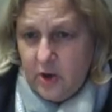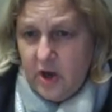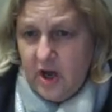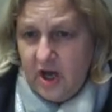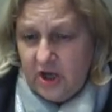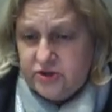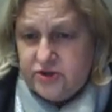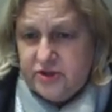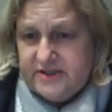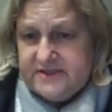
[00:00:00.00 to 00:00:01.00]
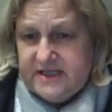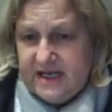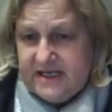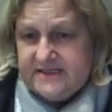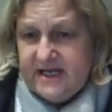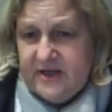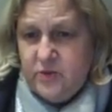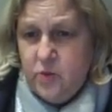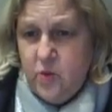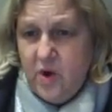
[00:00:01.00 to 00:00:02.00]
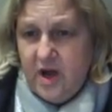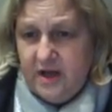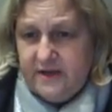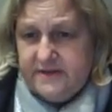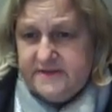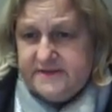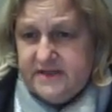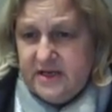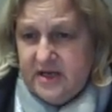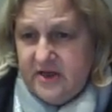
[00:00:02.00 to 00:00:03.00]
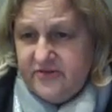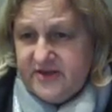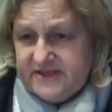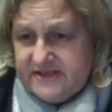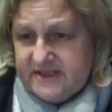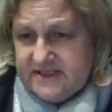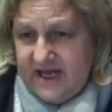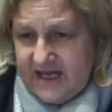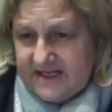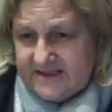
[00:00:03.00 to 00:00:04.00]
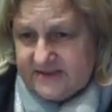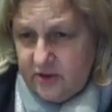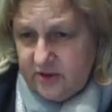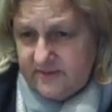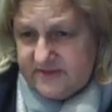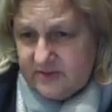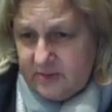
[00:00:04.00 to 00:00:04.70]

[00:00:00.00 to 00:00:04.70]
hundreds, tens and ones, this is a tens column, so when we